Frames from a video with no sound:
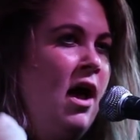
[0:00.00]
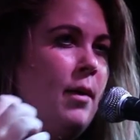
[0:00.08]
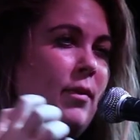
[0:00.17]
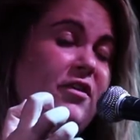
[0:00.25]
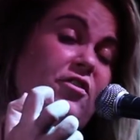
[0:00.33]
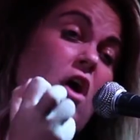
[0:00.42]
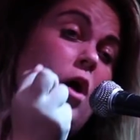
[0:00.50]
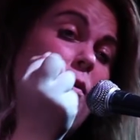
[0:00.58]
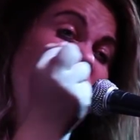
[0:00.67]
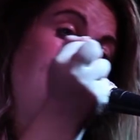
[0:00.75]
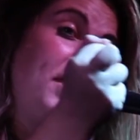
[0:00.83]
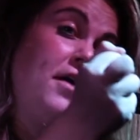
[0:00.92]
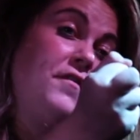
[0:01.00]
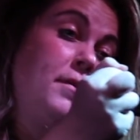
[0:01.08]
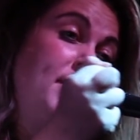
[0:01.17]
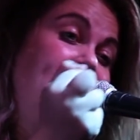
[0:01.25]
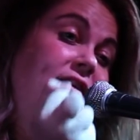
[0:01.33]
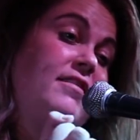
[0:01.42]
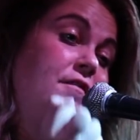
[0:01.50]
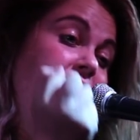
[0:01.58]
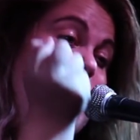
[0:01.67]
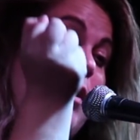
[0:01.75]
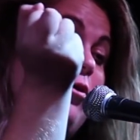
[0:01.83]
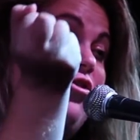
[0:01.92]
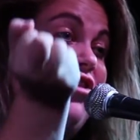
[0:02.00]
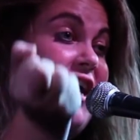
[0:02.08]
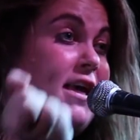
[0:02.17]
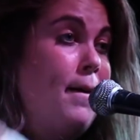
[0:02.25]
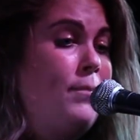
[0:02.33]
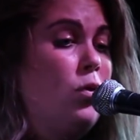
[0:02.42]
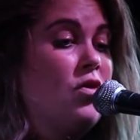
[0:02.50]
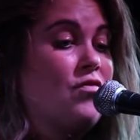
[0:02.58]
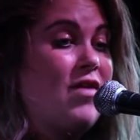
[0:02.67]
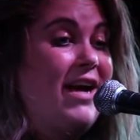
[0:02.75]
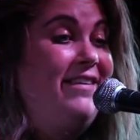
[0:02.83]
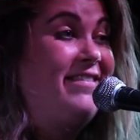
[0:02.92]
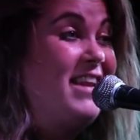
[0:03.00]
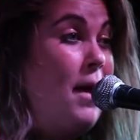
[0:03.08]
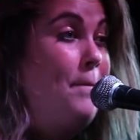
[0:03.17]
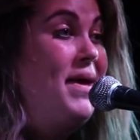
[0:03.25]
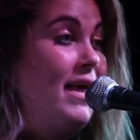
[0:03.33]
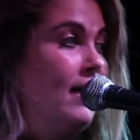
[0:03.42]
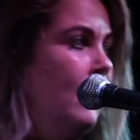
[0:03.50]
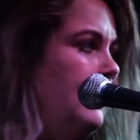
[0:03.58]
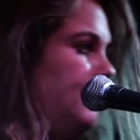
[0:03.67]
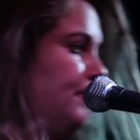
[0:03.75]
My style was a perfect mix of emo chic and born and raised in a bin.